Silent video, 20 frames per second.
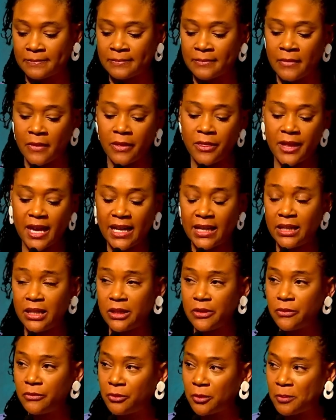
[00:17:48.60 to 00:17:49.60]
Thank you
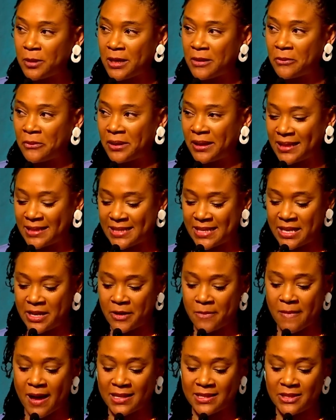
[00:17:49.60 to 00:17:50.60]
for being willing to hear
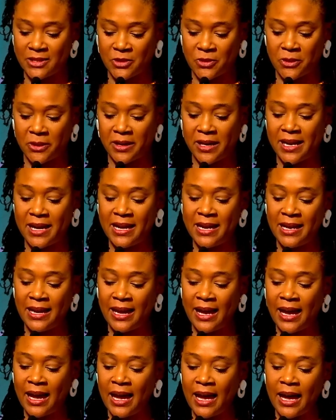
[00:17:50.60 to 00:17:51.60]
my story,
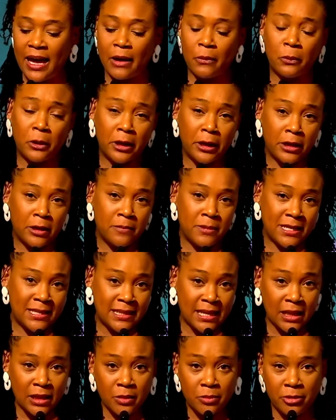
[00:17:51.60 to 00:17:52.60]
and we're gonna be
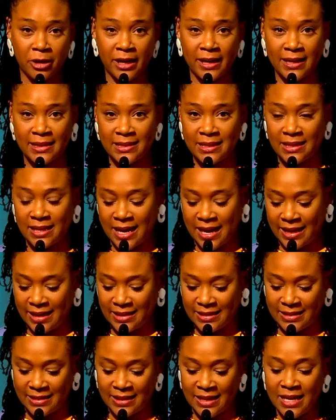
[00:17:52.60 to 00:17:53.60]
celebrating tonight.
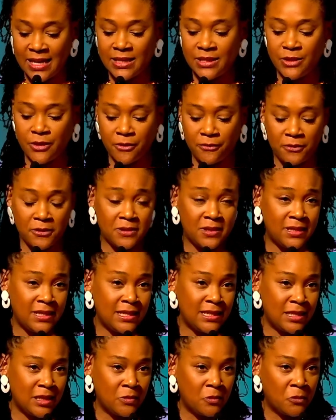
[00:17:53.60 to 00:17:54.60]
So if you see
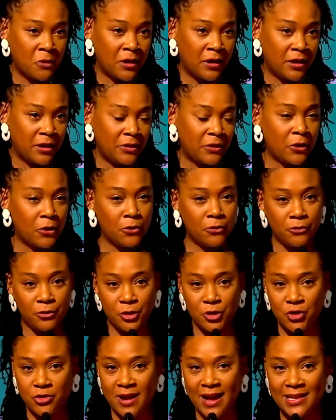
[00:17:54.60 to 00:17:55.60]
someone
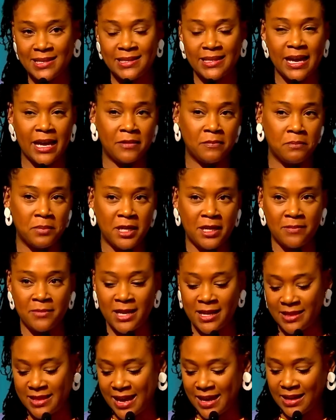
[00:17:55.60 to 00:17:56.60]
overdressed and beaming,
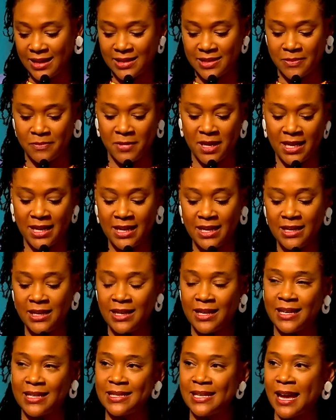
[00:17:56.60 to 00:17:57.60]
that is me,
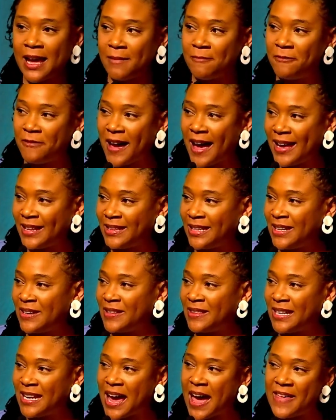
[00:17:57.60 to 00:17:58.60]
because I am finally on
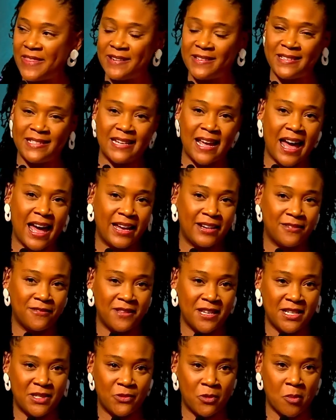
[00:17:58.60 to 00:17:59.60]
the other side of
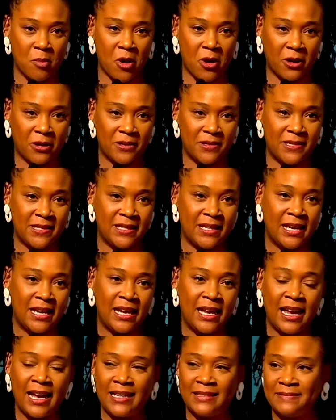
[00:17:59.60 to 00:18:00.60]
these remarks.
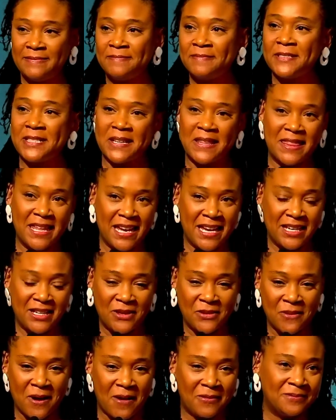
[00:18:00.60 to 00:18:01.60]
So thank you all.